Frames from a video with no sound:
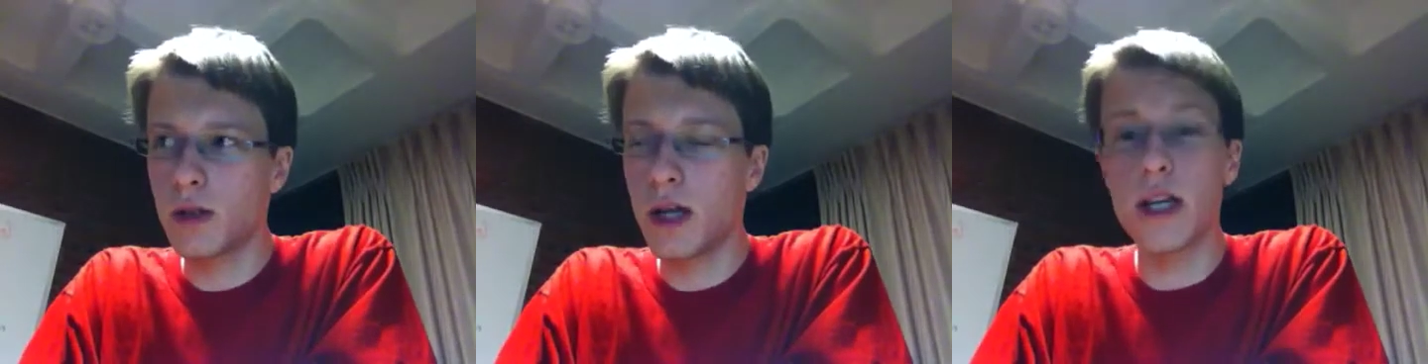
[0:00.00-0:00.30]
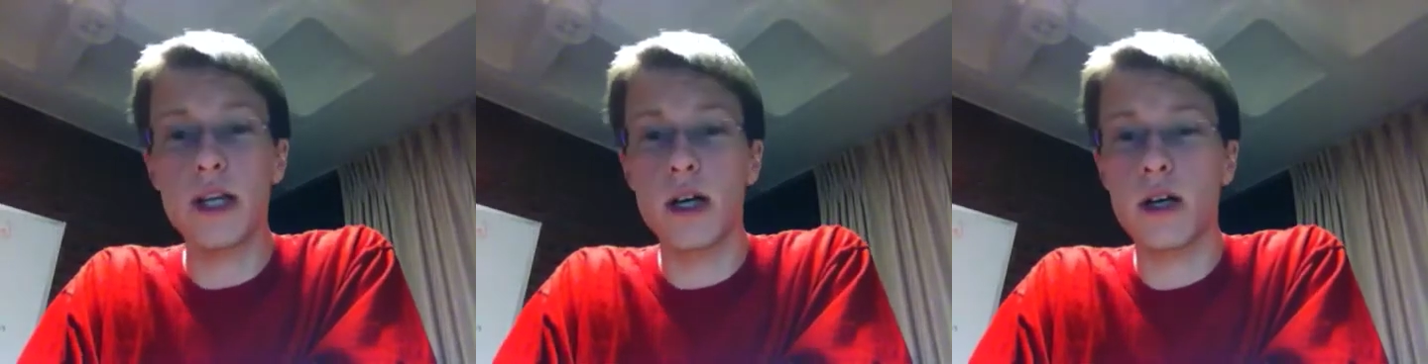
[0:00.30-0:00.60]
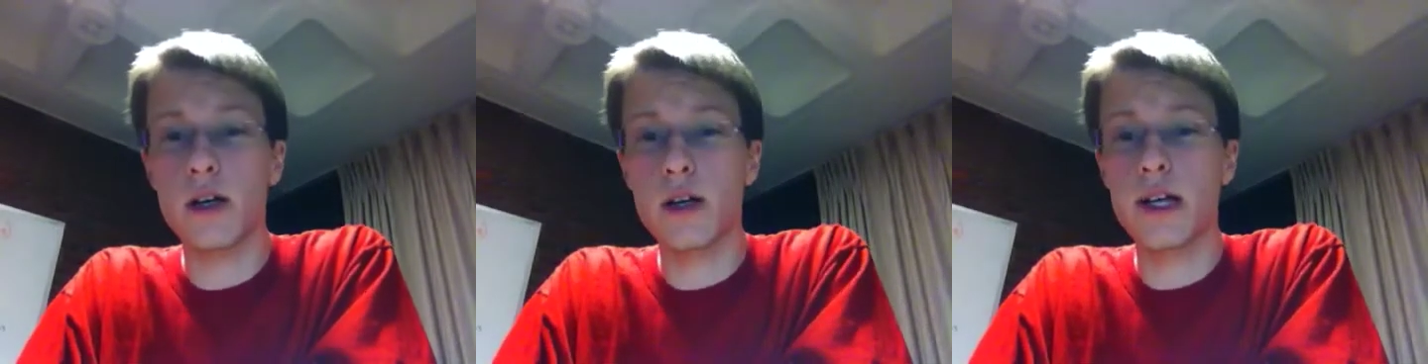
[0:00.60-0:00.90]
And
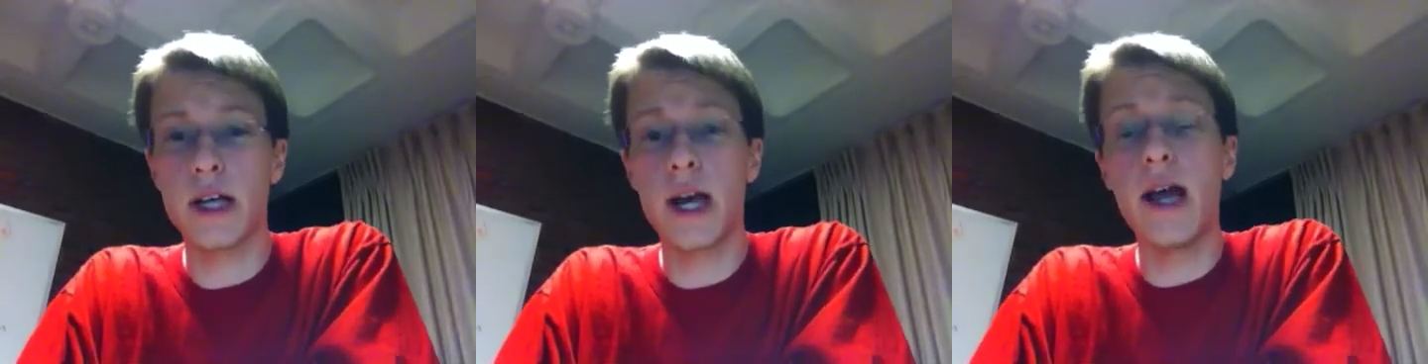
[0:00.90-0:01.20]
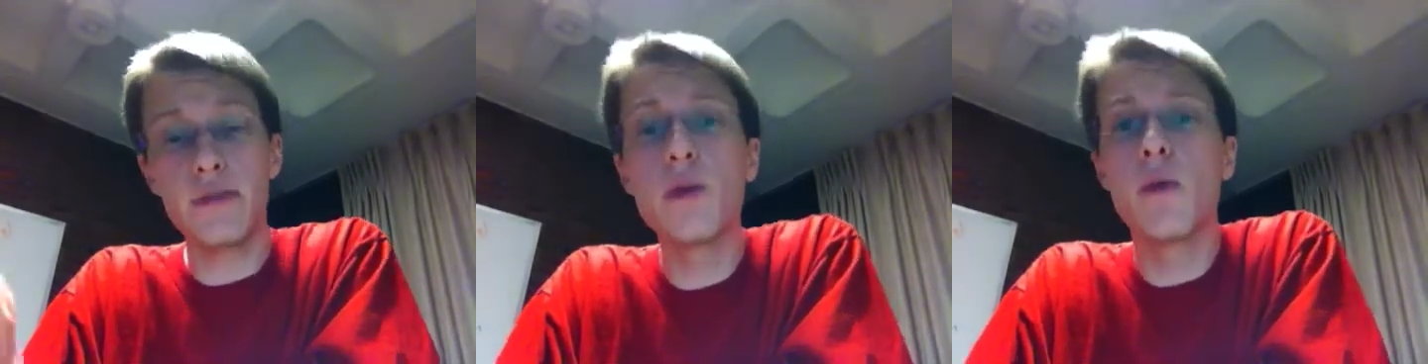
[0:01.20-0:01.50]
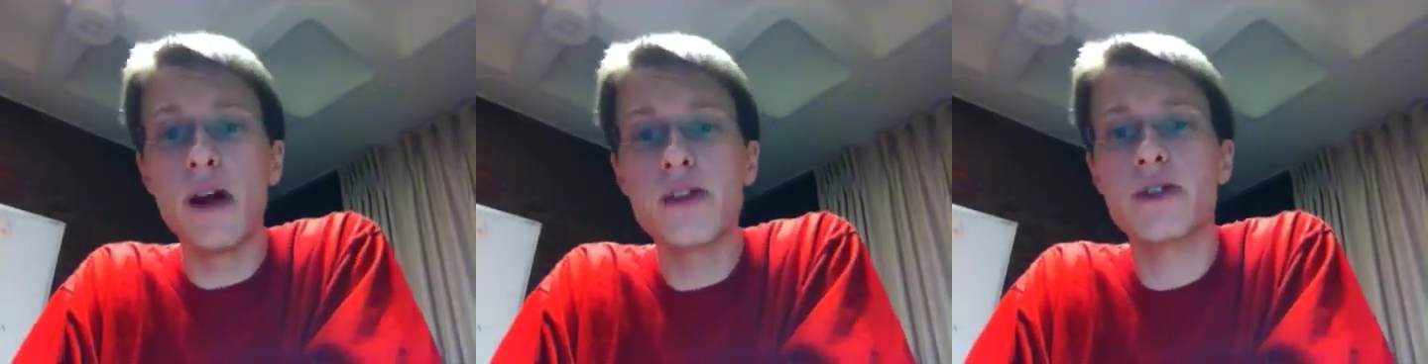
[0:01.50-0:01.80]
if you
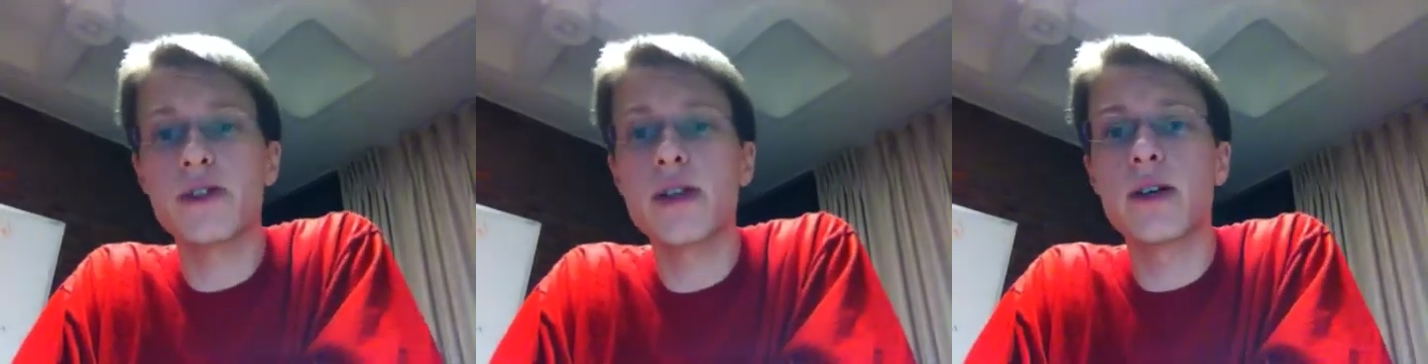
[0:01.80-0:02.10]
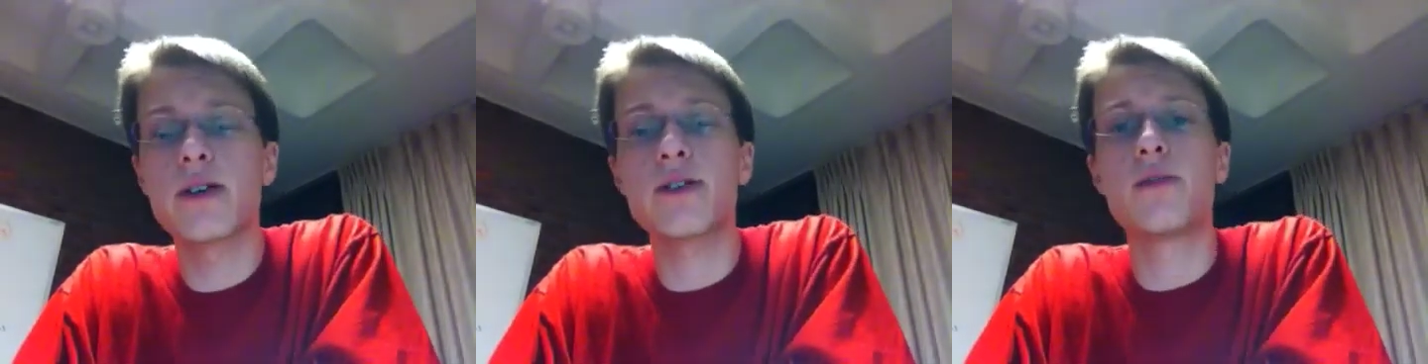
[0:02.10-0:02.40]
watch the series,